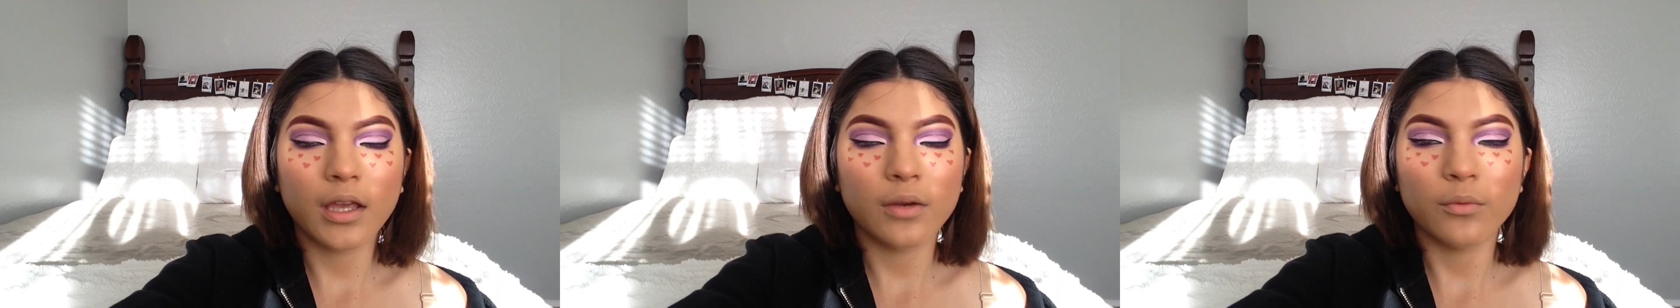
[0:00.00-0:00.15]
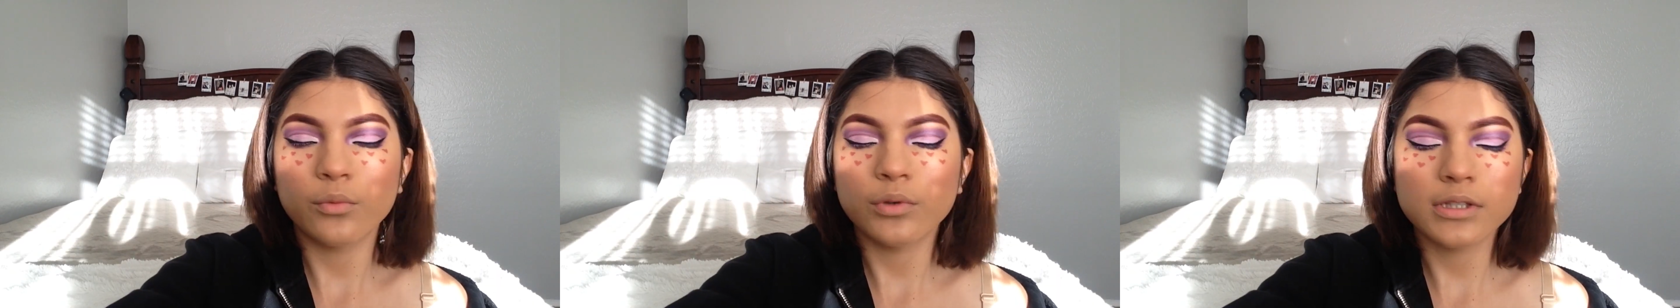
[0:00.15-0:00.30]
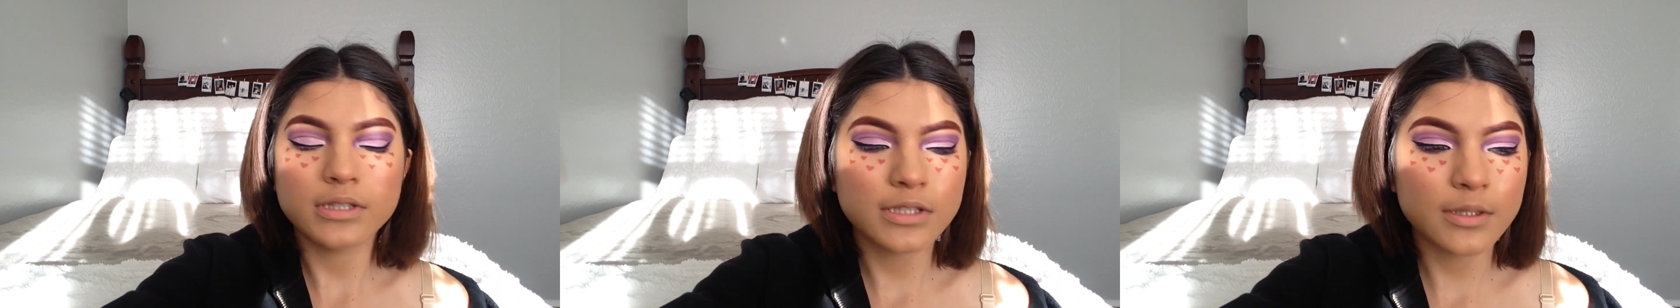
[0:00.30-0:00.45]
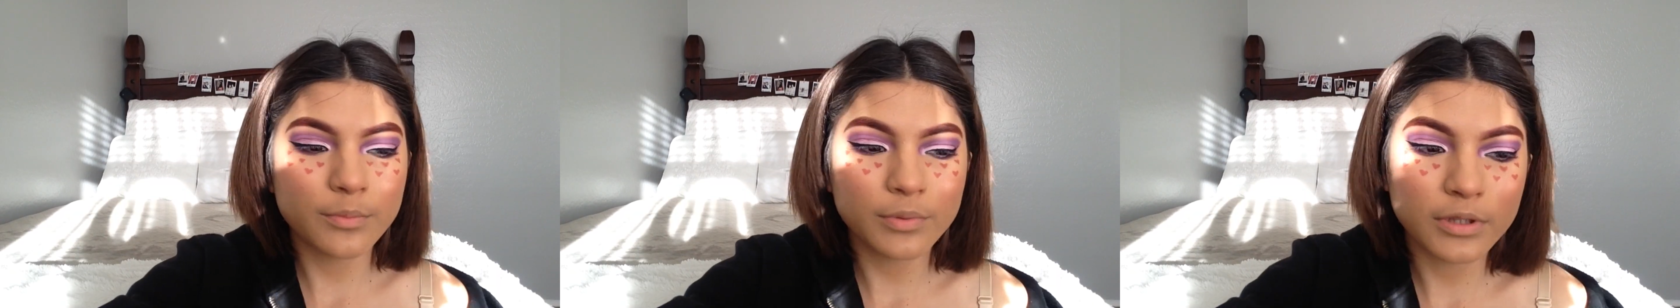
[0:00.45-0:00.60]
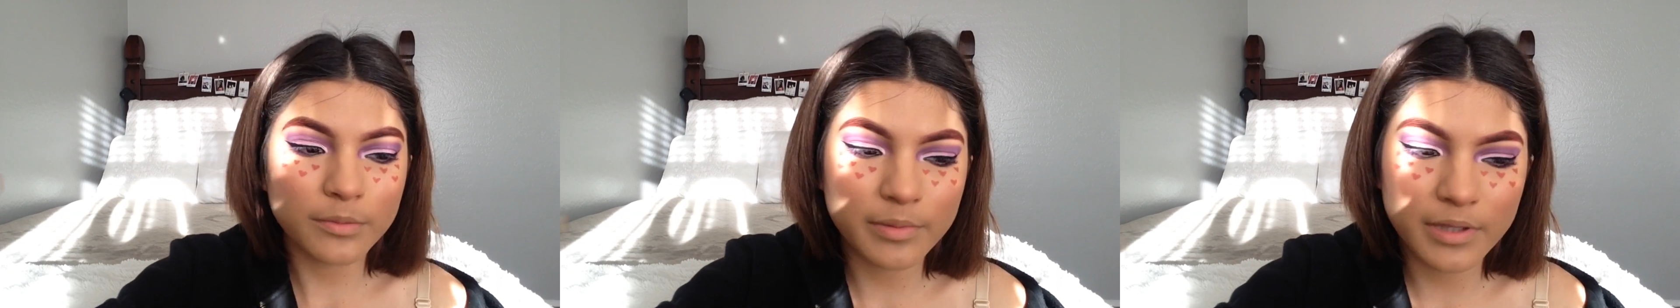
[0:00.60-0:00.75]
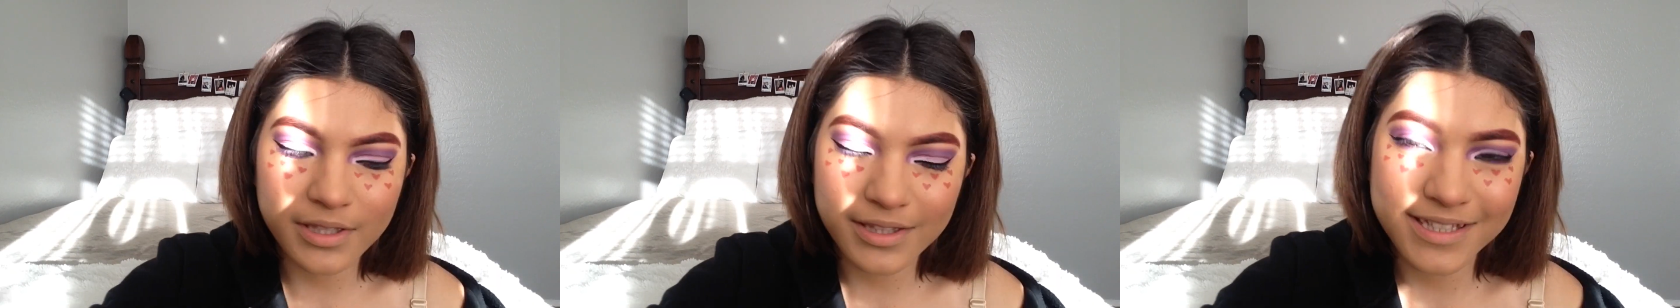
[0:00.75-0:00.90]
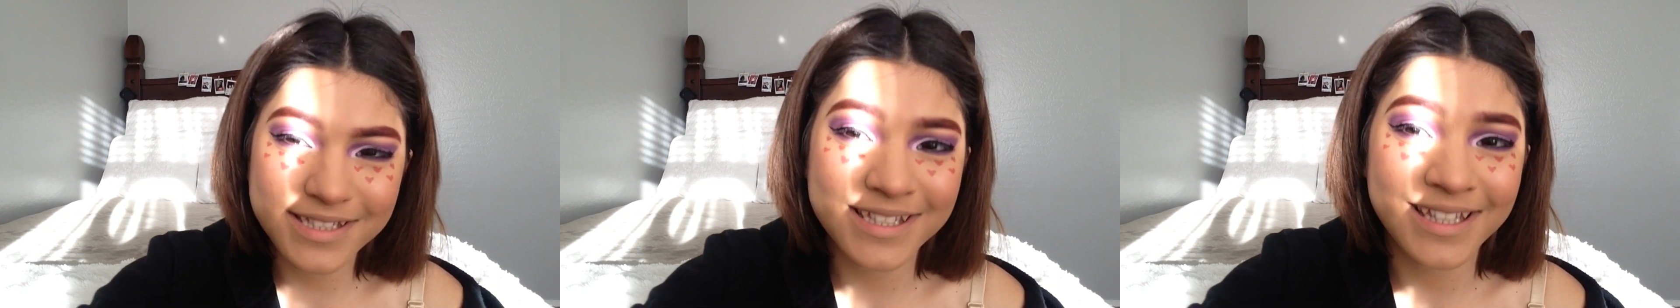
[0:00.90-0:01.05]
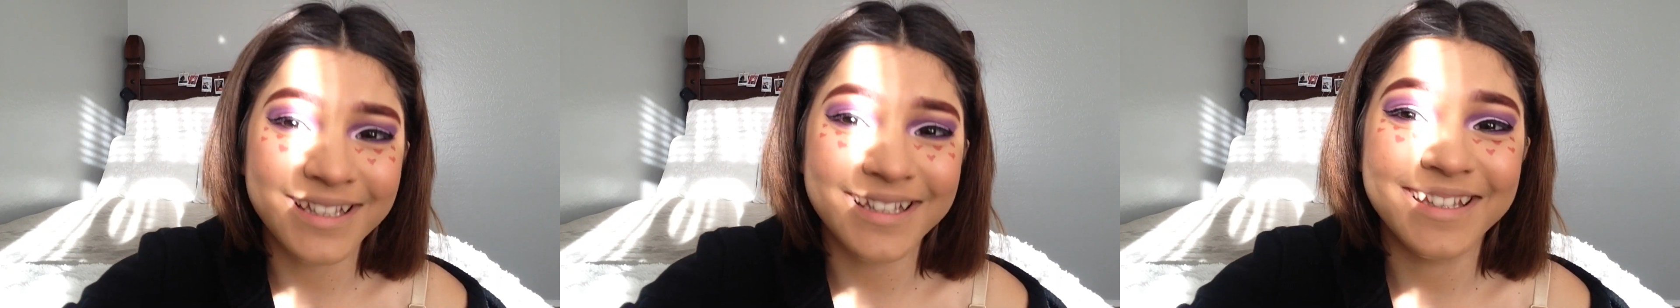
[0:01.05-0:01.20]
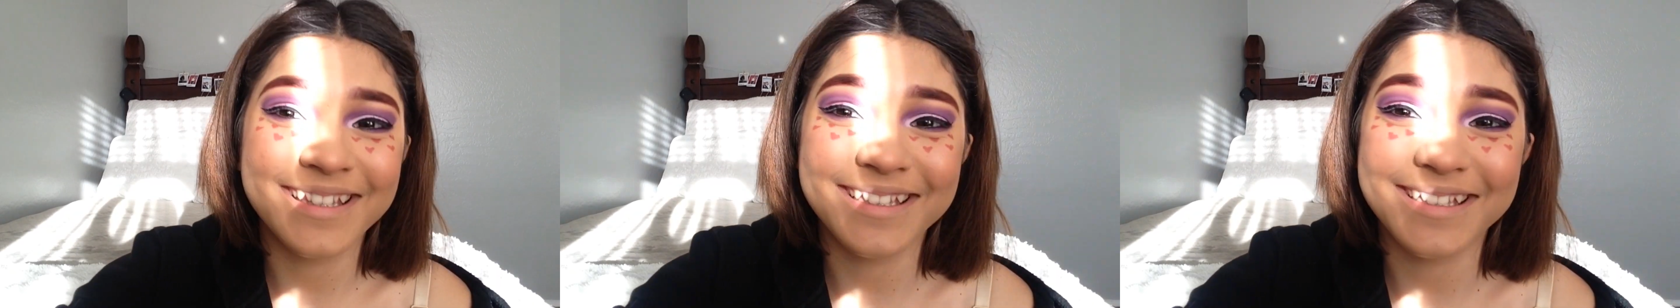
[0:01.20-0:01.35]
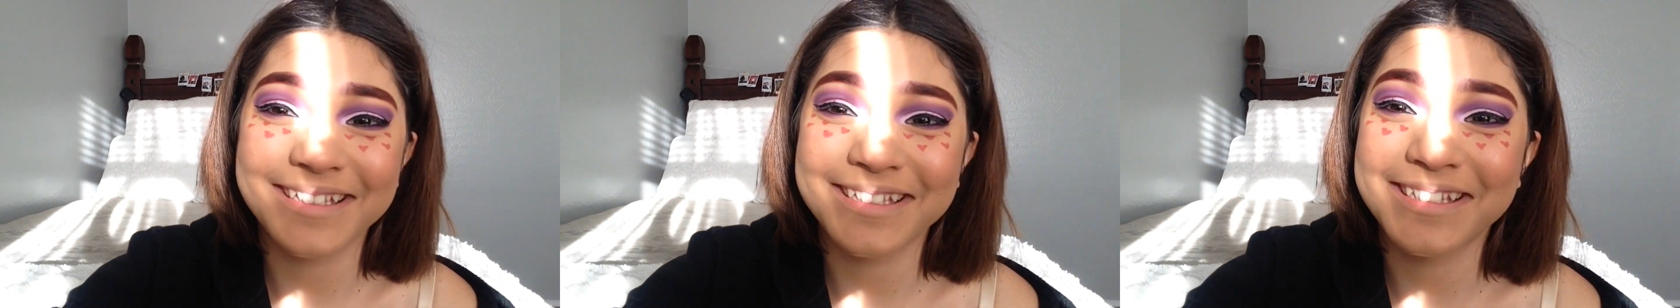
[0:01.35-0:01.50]
What's up with me and these
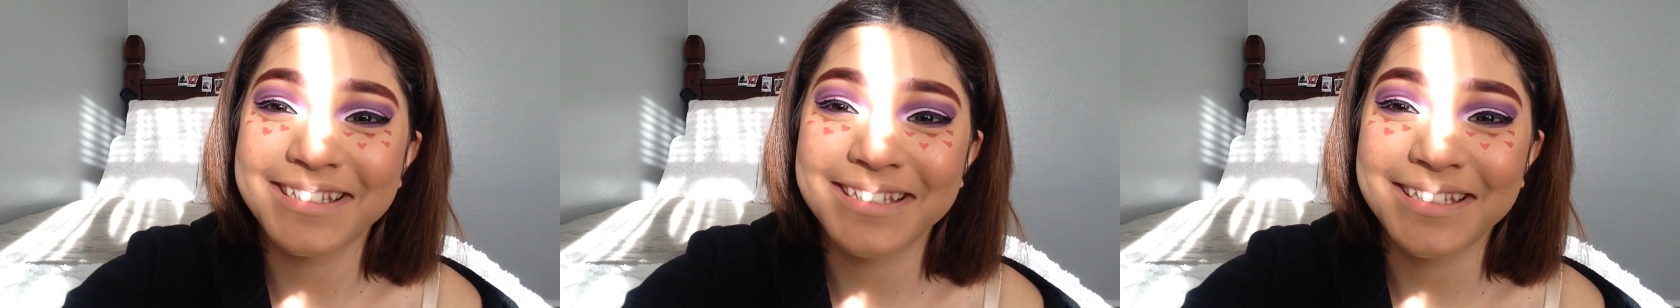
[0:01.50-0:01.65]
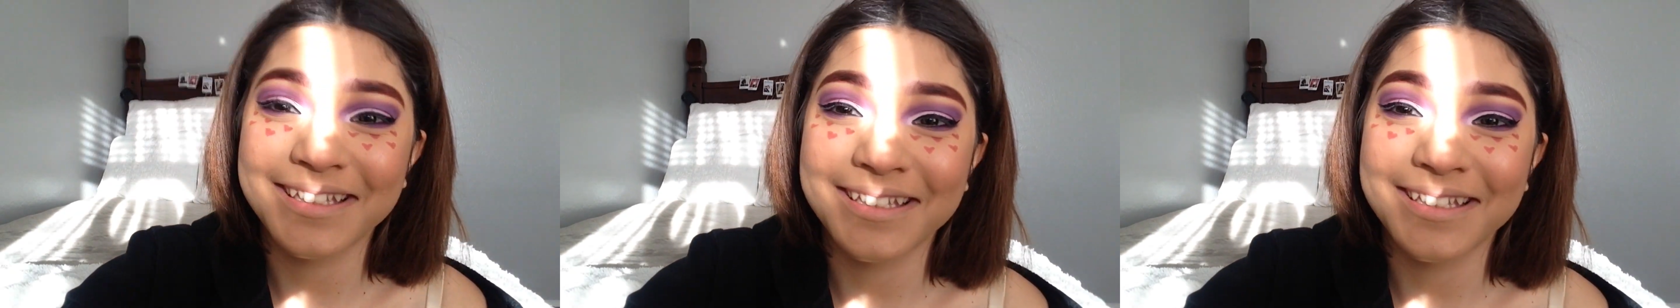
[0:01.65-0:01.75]
ideas?